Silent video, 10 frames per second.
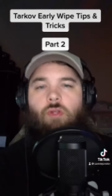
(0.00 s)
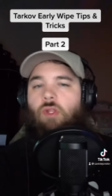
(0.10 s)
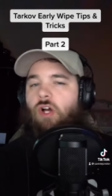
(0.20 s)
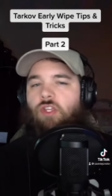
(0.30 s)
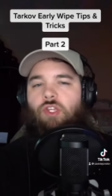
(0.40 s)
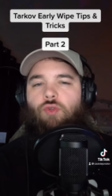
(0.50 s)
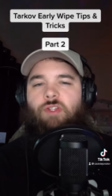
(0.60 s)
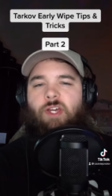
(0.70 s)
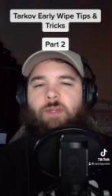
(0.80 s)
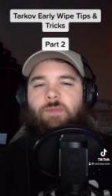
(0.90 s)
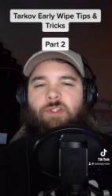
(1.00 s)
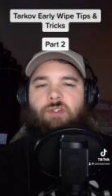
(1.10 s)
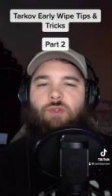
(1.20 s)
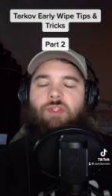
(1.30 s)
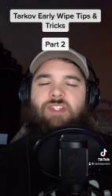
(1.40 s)
Long queue times,
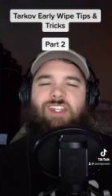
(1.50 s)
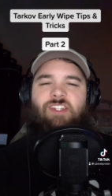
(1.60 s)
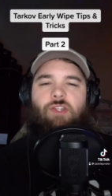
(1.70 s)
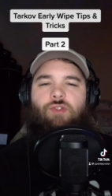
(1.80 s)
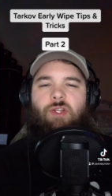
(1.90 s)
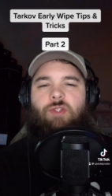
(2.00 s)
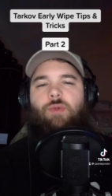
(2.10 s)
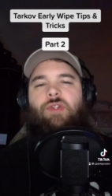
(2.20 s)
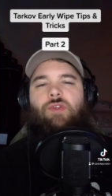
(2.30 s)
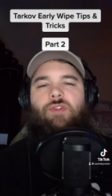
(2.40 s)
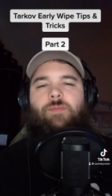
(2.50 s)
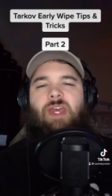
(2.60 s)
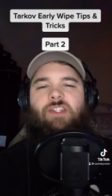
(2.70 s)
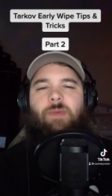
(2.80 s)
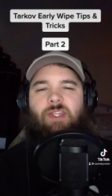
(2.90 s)
do this easy trick to reduce
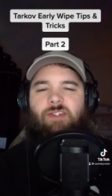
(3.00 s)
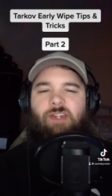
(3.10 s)
matchmaking